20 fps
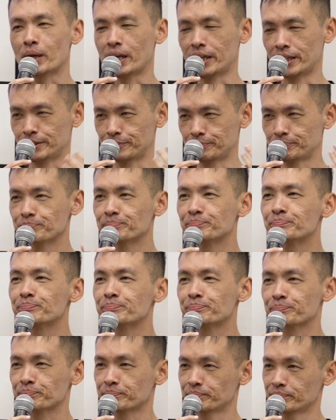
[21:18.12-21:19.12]
and
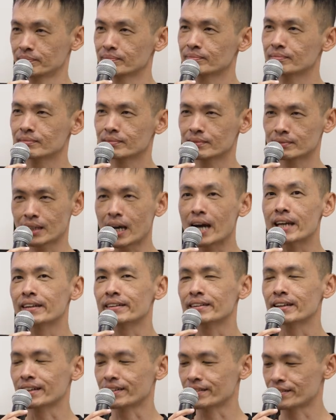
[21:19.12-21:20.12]
other
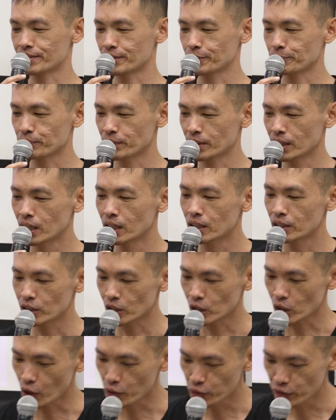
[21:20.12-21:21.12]
things. The
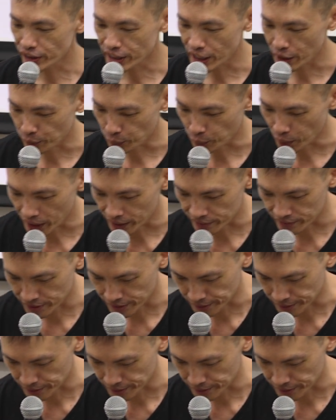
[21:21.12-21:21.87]
laundry can wait.